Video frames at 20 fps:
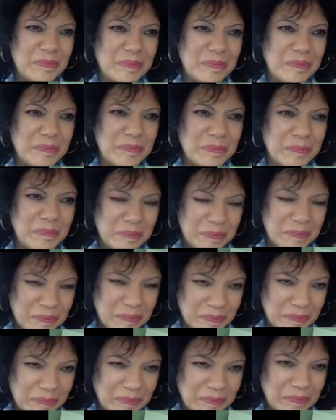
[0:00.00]

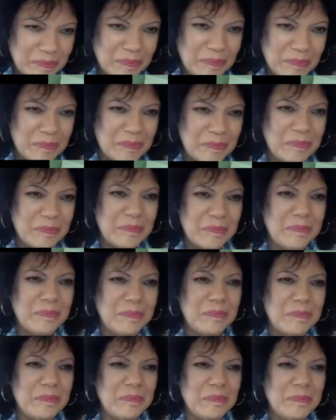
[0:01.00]

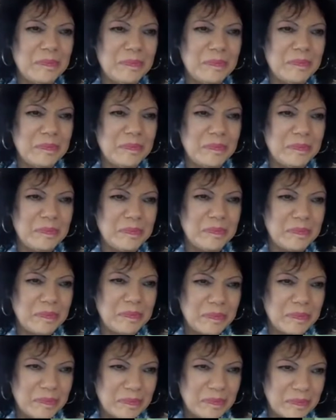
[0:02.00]
[no speech]